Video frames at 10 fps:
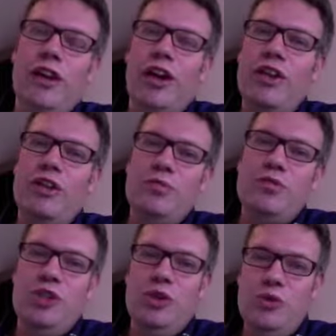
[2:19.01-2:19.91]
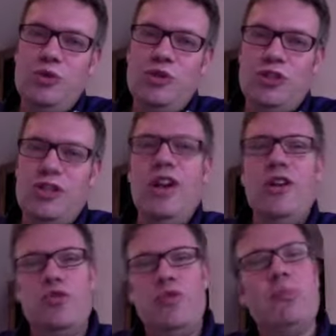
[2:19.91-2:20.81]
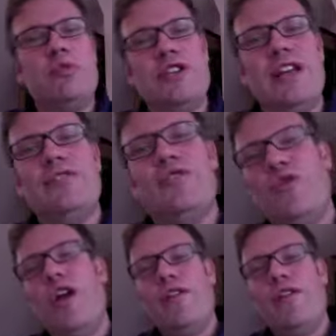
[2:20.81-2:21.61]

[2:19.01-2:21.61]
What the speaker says: items used to represent the right